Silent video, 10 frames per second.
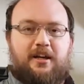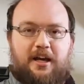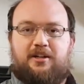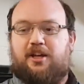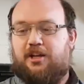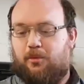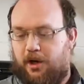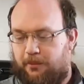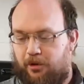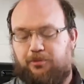kind of tell you
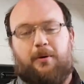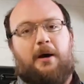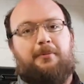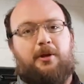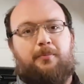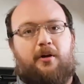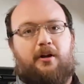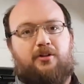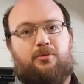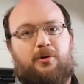what our most popular
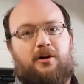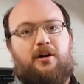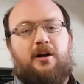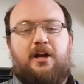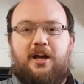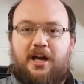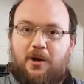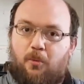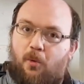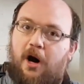products were
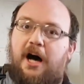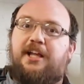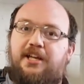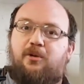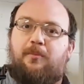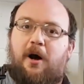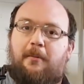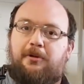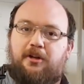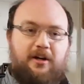and why they were
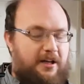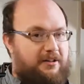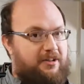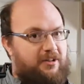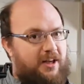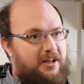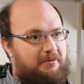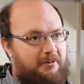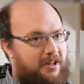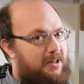popular, and just kind of